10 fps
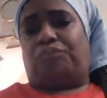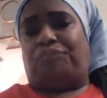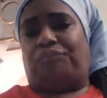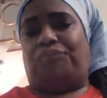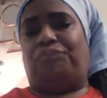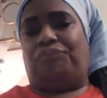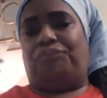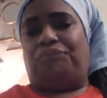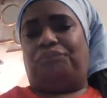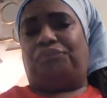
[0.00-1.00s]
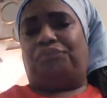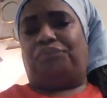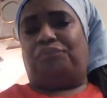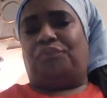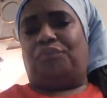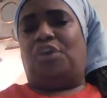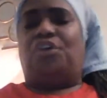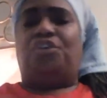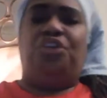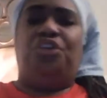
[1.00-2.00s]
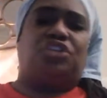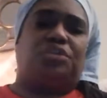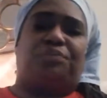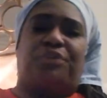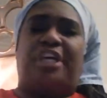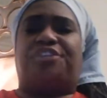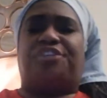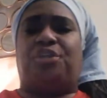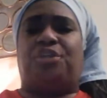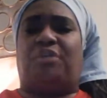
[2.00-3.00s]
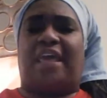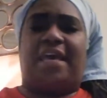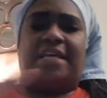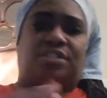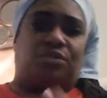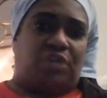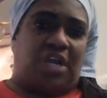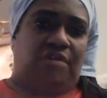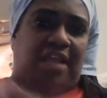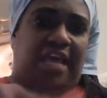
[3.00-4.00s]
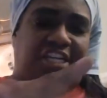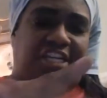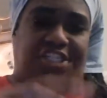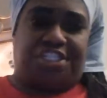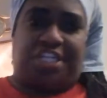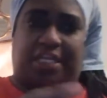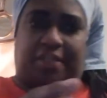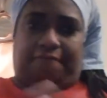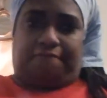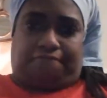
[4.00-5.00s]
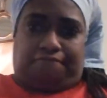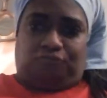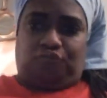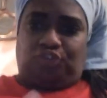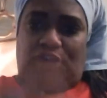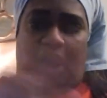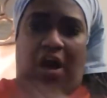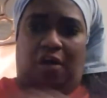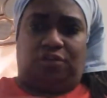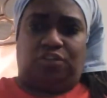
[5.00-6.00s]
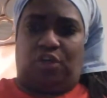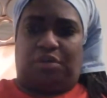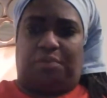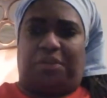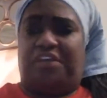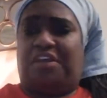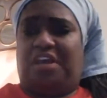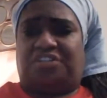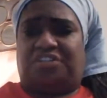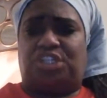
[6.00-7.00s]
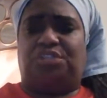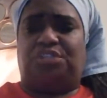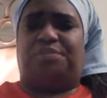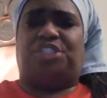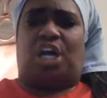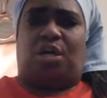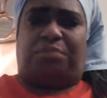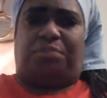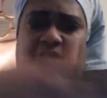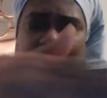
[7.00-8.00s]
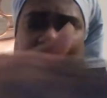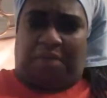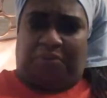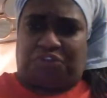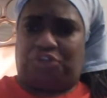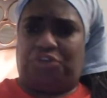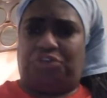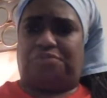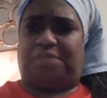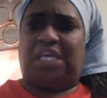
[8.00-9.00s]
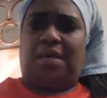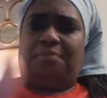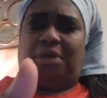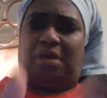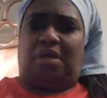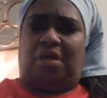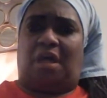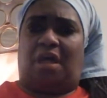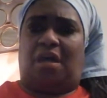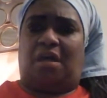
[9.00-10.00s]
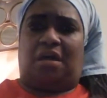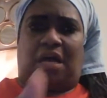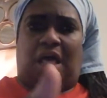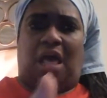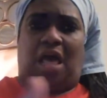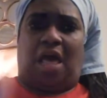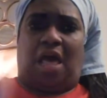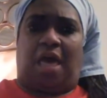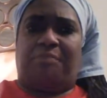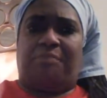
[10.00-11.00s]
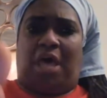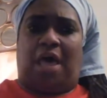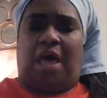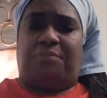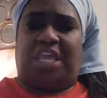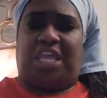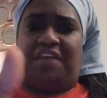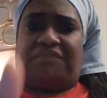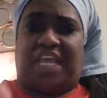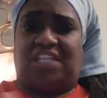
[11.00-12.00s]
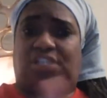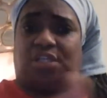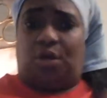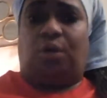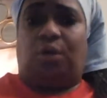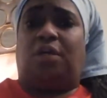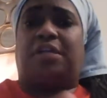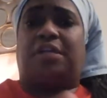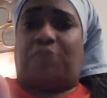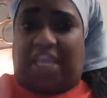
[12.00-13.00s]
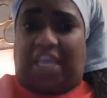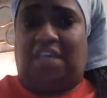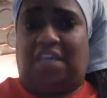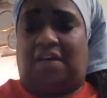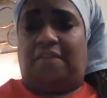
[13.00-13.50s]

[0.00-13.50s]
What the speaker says: Hmm. You spread your ass around like shit all over the place. Excuse me, y'all, but excuse me, but I'm getting things in order right here,